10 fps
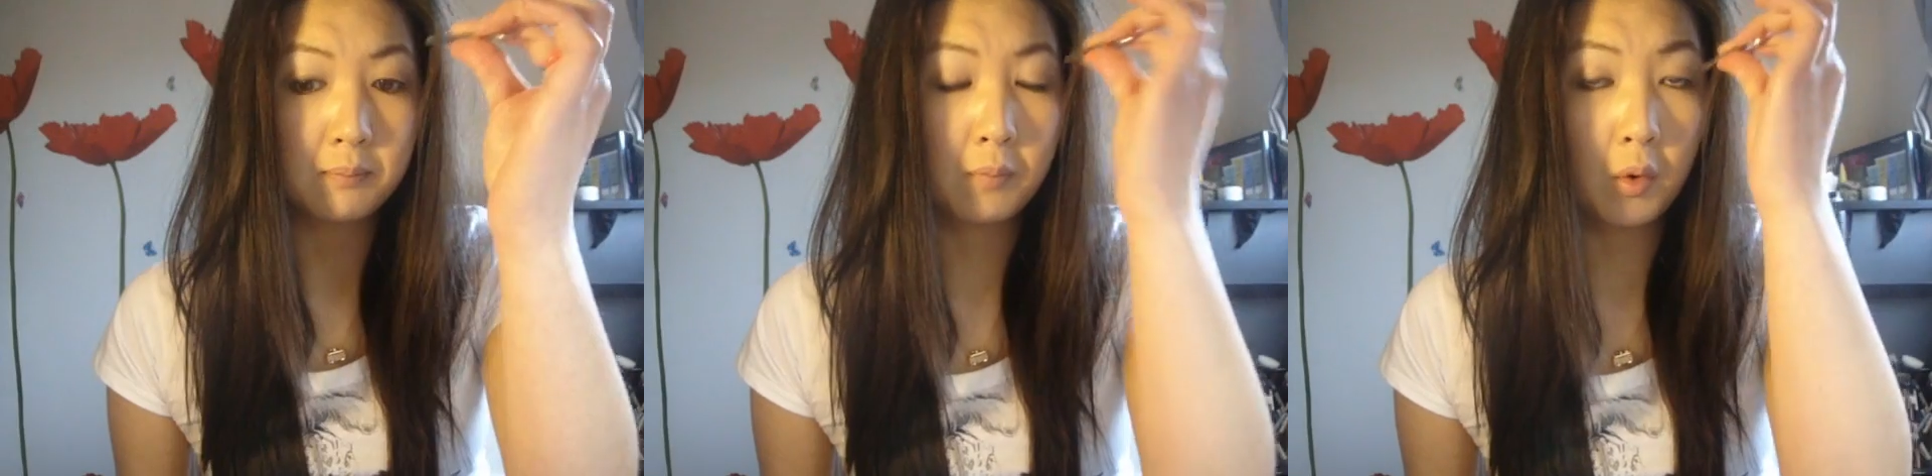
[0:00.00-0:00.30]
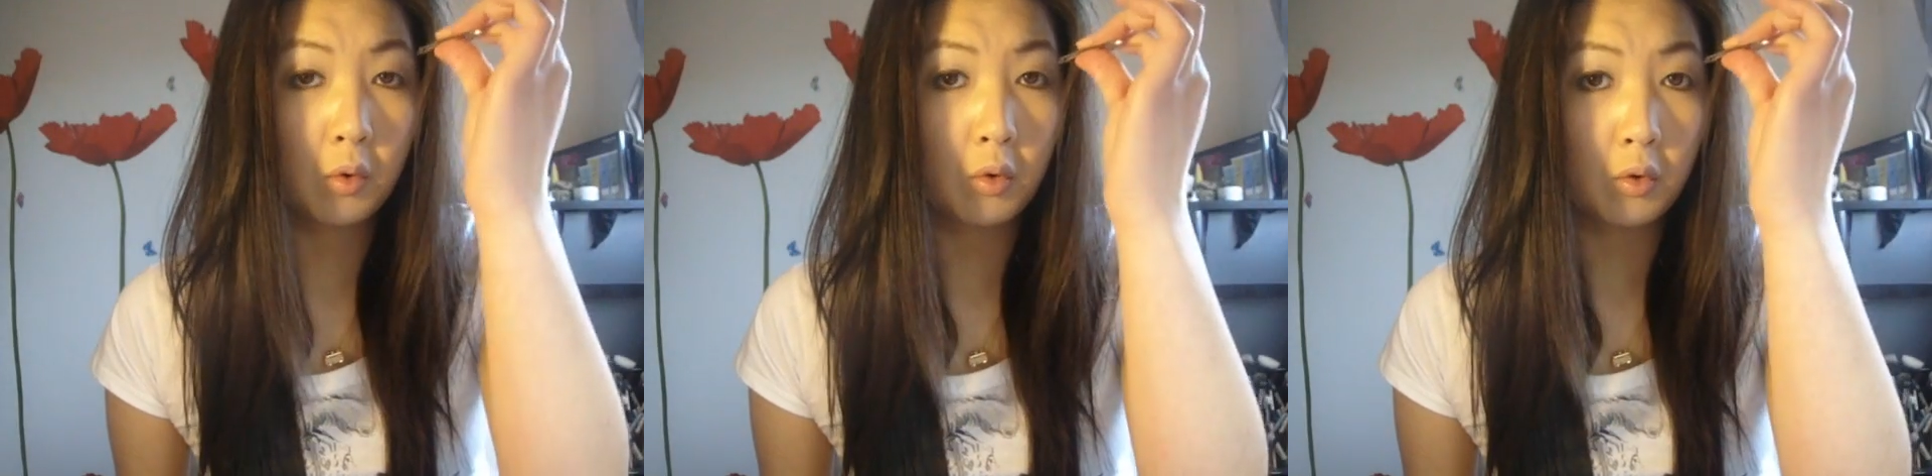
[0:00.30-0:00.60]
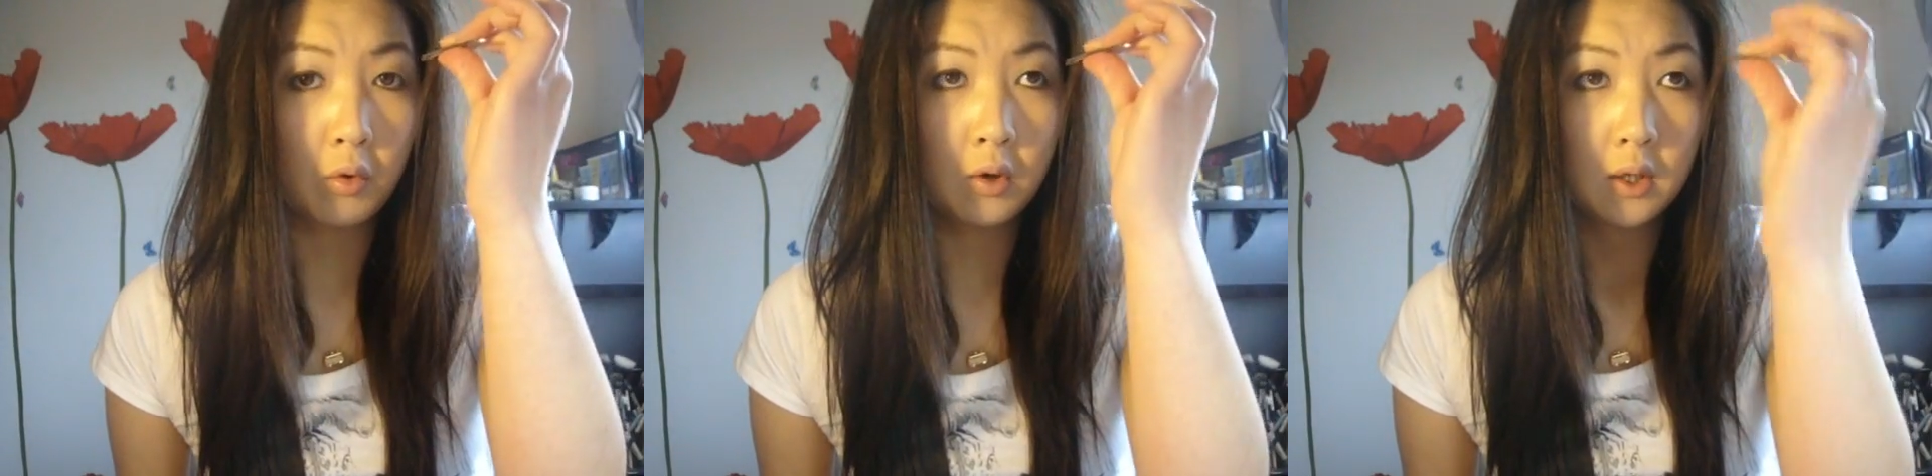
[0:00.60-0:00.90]

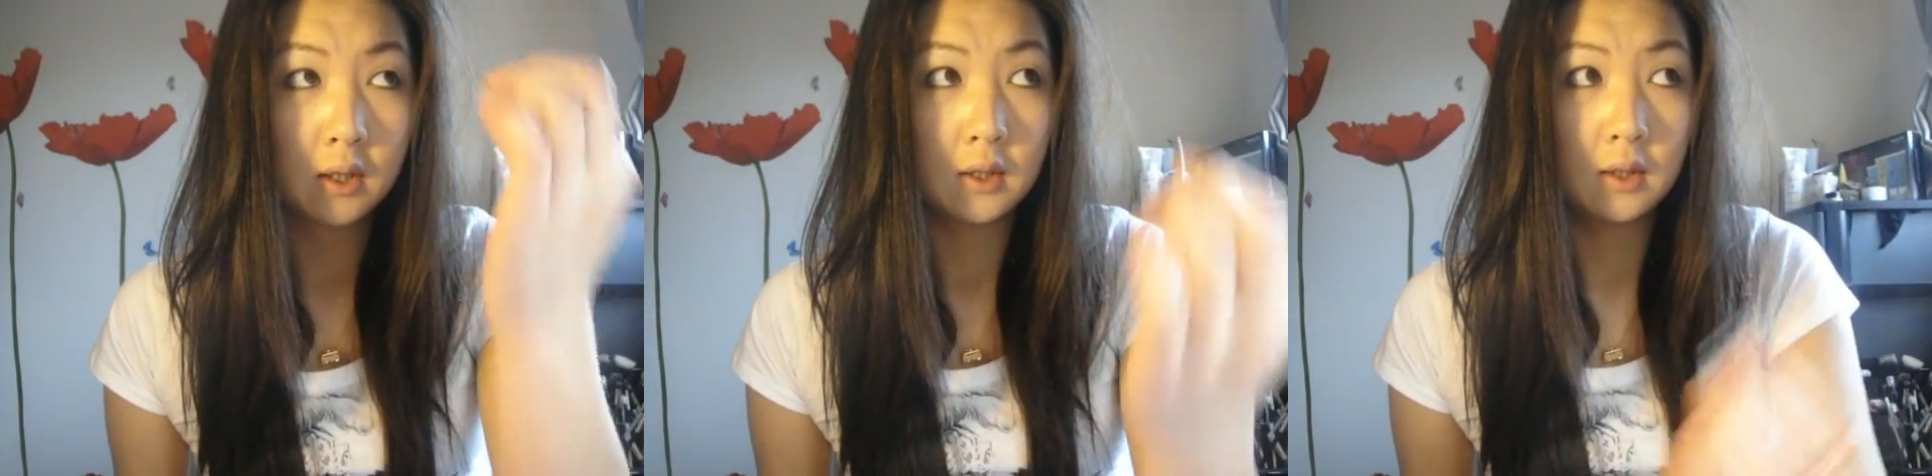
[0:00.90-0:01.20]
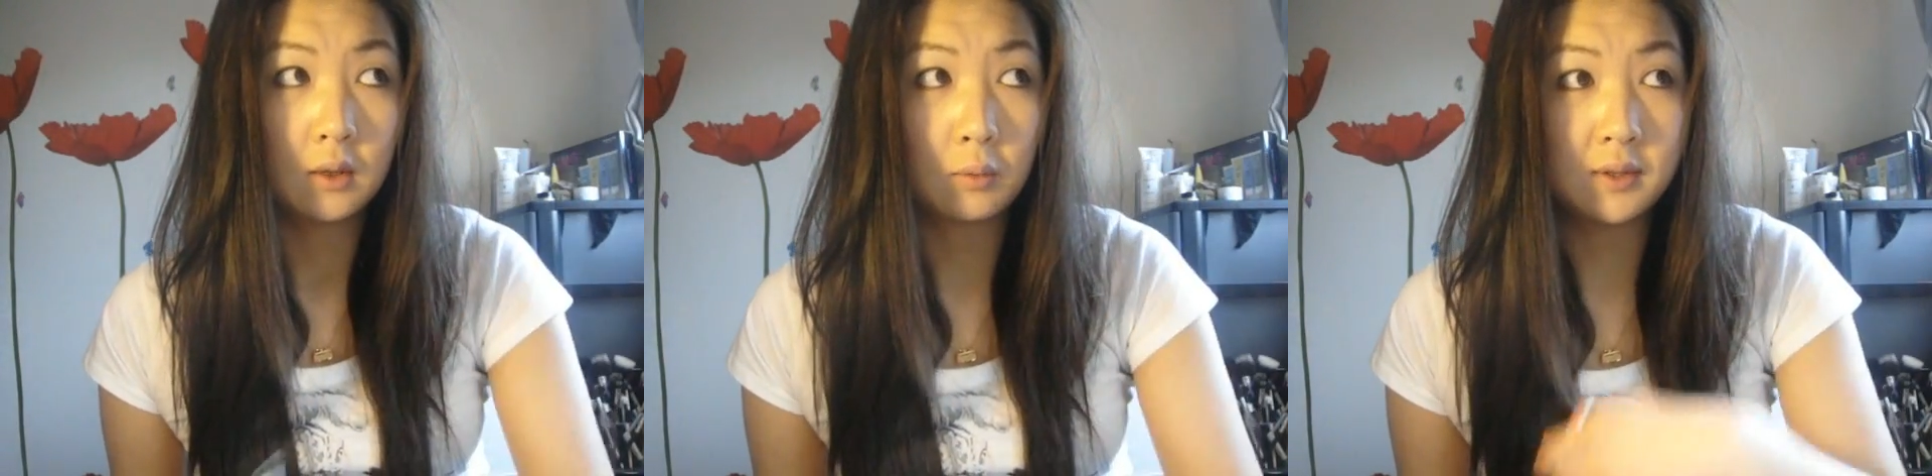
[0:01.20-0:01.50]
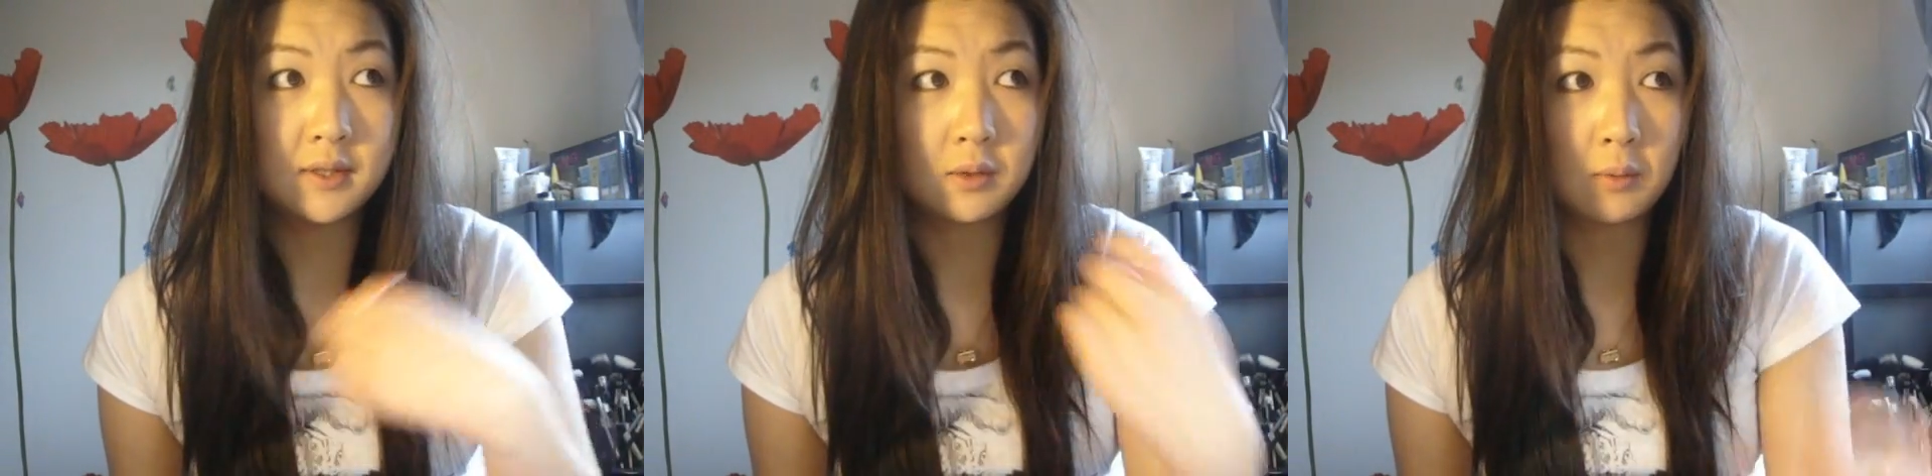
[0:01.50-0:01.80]
more
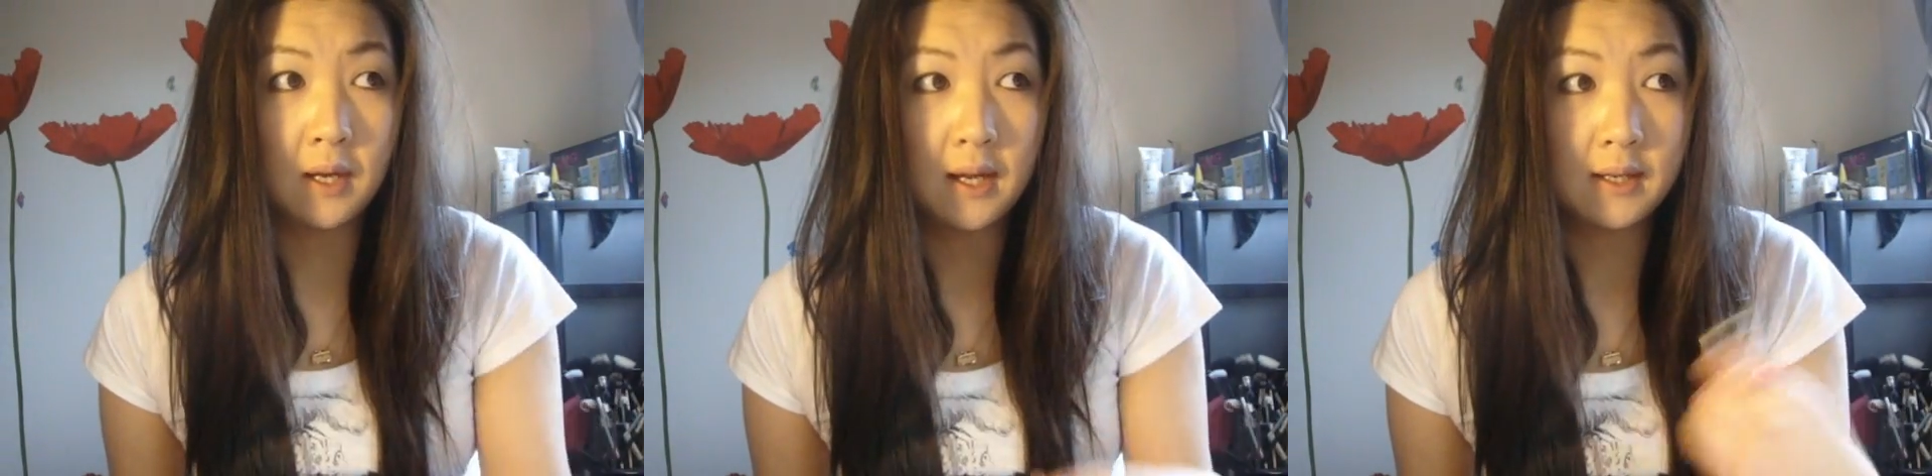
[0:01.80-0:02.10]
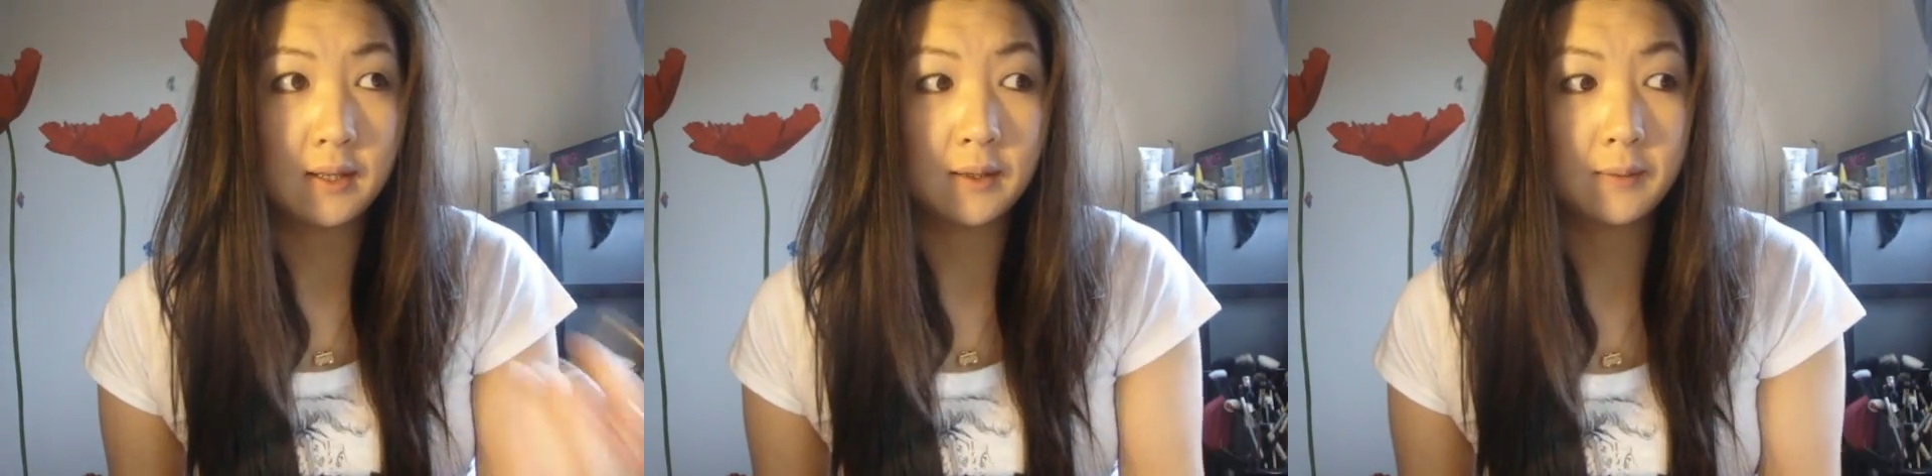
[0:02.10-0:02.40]
what's the word